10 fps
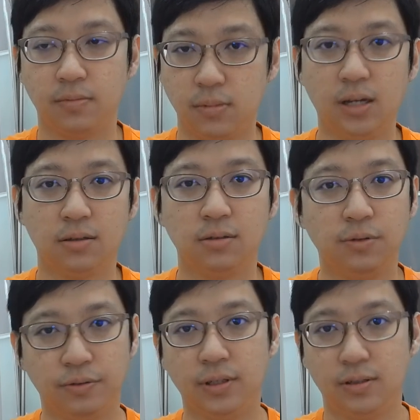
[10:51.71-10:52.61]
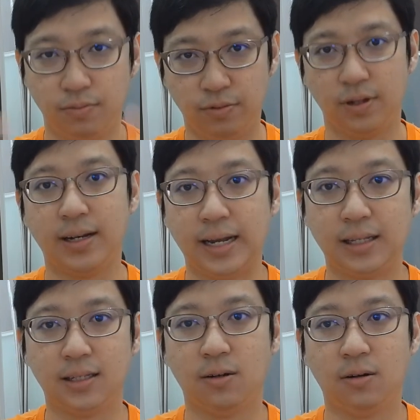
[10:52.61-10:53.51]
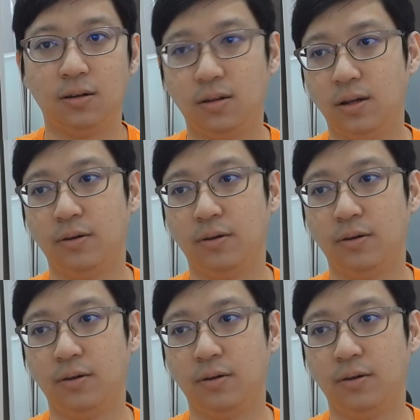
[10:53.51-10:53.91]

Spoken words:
Yeah, so with the light on,